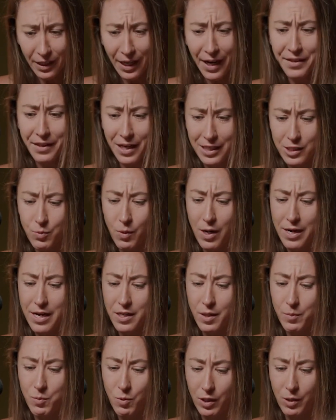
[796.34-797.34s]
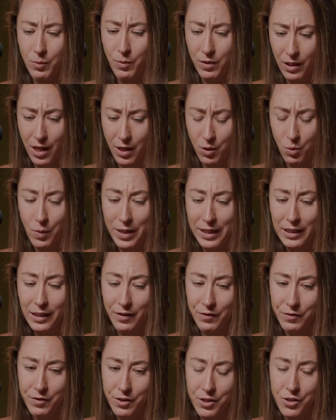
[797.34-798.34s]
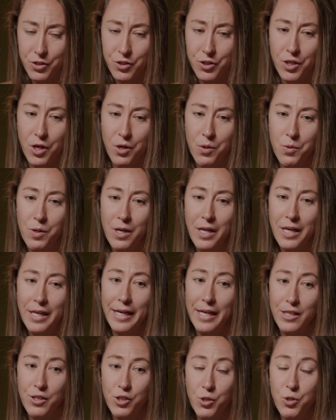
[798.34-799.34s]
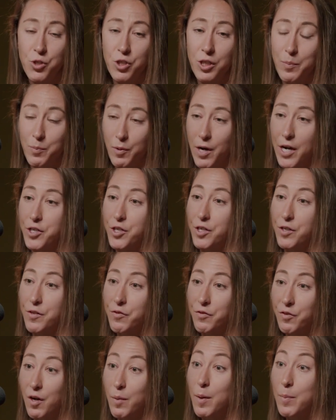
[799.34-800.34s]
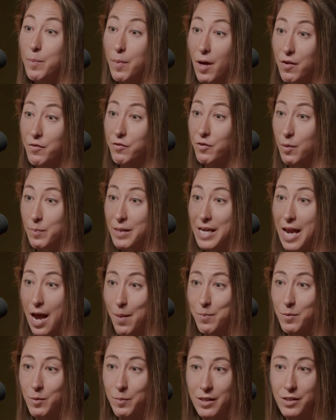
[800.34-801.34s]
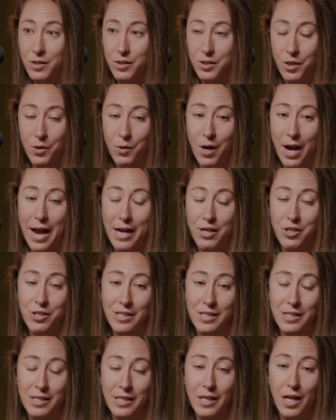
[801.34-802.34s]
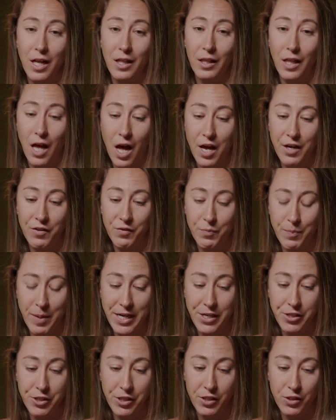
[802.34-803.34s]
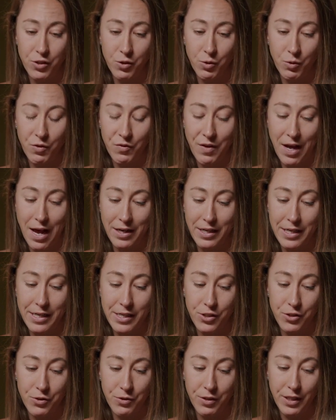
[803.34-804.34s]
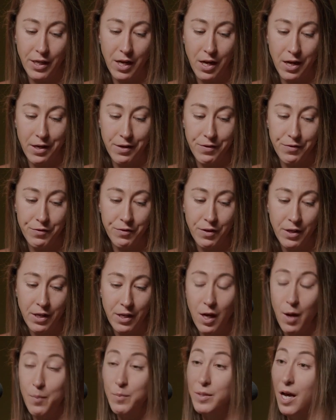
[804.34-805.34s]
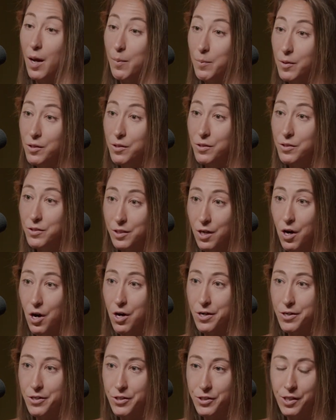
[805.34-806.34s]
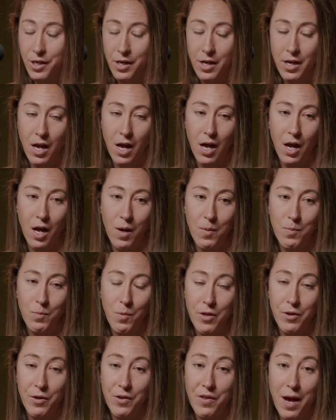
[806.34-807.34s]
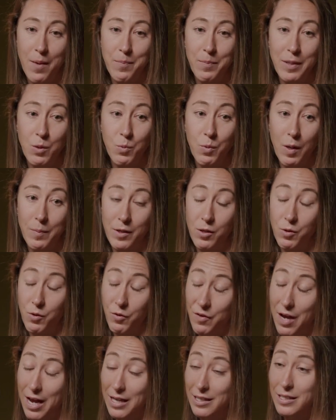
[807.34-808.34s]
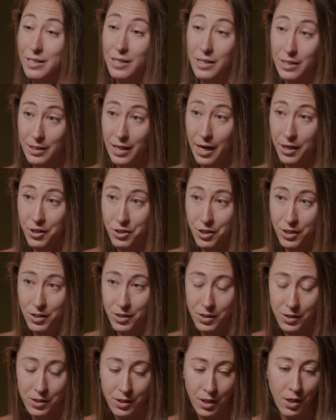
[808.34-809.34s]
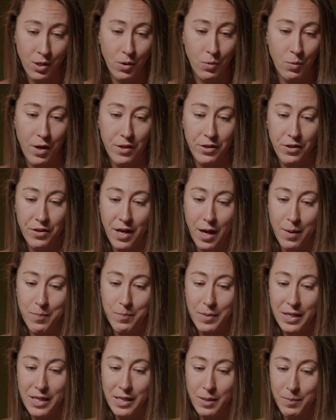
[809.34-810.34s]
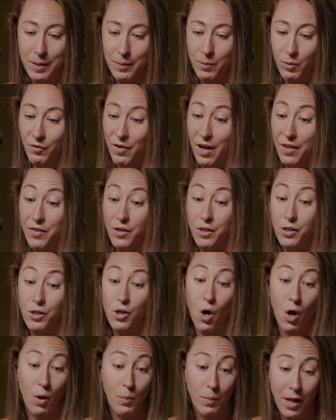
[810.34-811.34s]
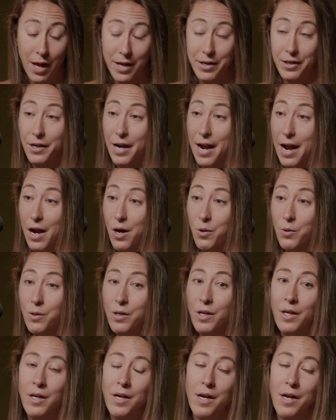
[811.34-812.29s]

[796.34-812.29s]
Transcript: And that's why I end up working with a lot of weightlifters. So it's usually pressure from above, from the abdomen. So I actually see a lot of patients who have had a history of abdominal scars, whether that be women who have had C-sections, whether that be people who've had their gallbladder out.